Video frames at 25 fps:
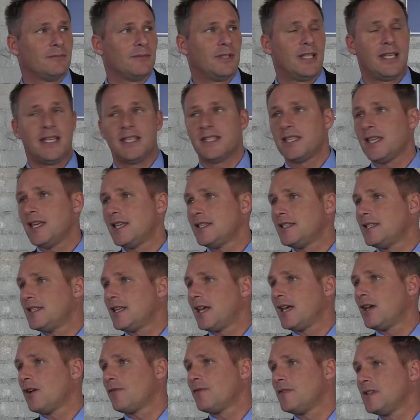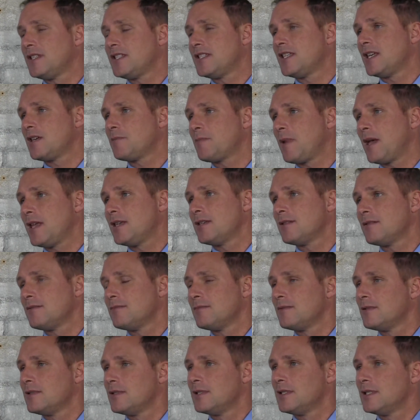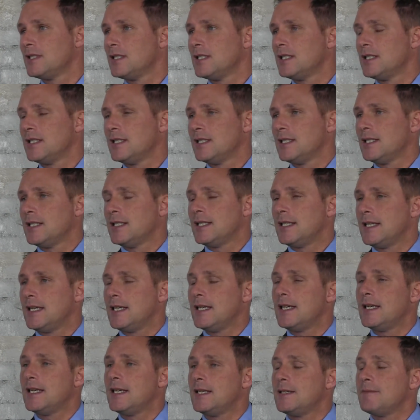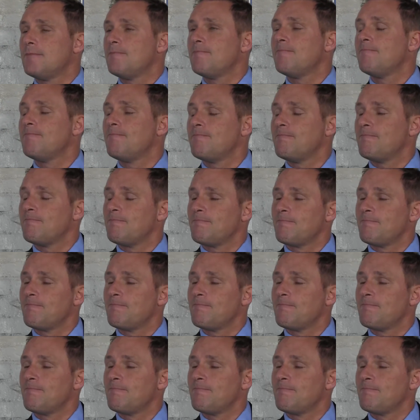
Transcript: Lee's here today off his sick bed, and